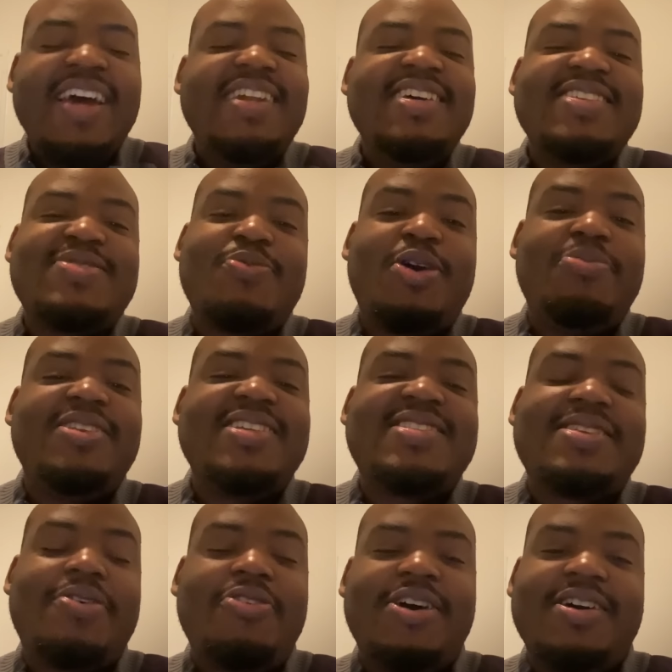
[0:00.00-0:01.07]
This woman is
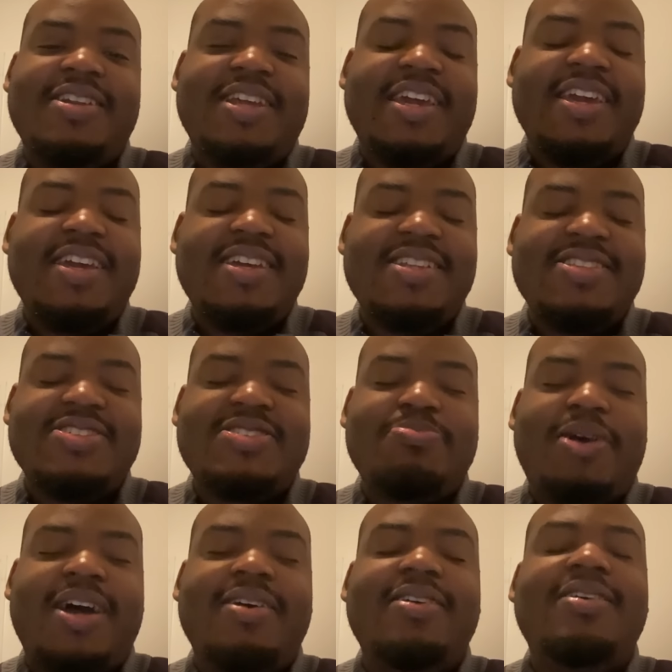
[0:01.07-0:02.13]
so unhinged.
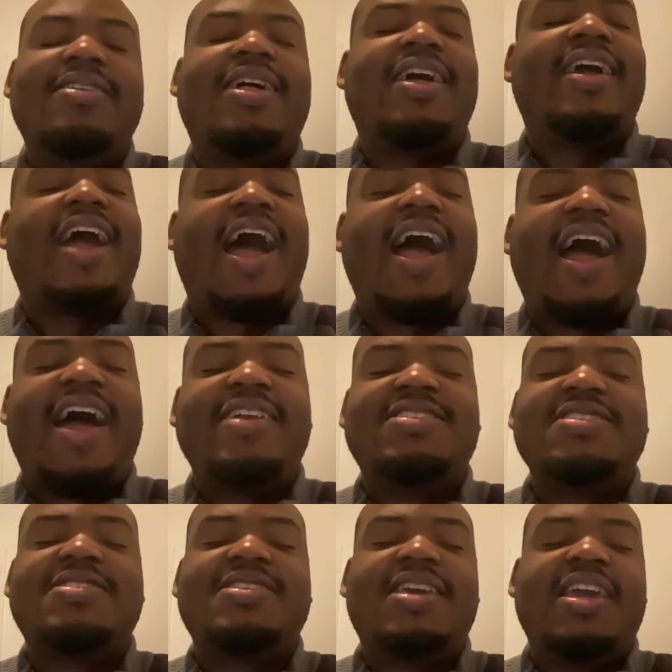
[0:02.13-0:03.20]
I
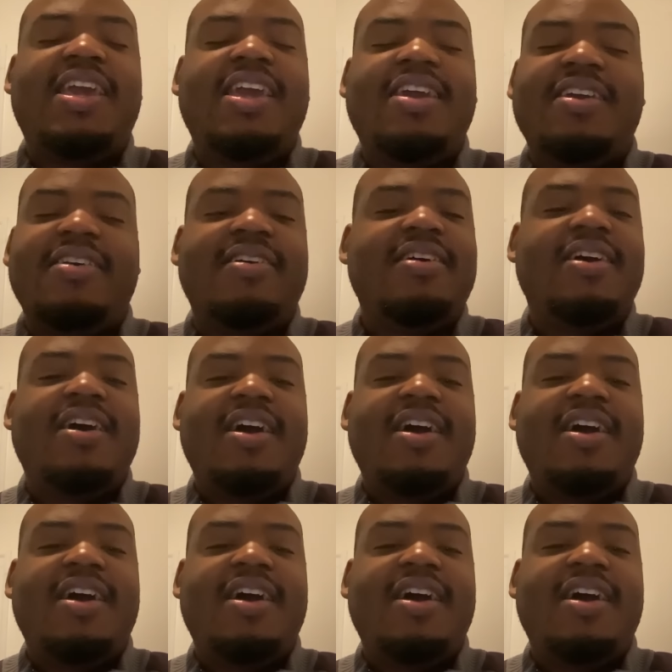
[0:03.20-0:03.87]
just can't.